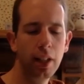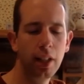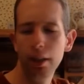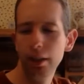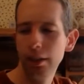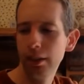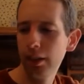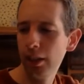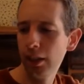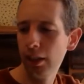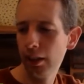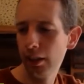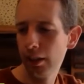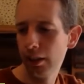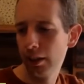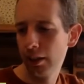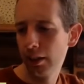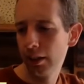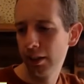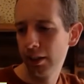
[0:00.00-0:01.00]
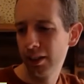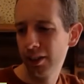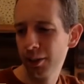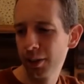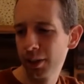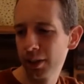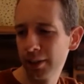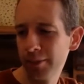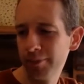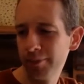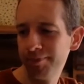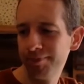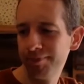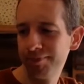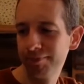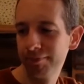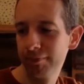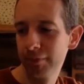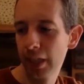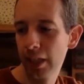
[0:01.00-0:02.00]
Yeah, there was, I
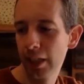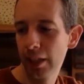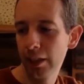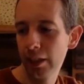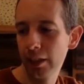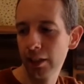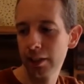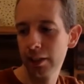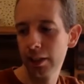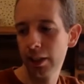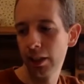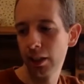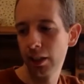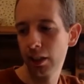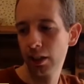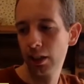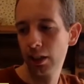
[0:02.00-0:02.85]
guess, like,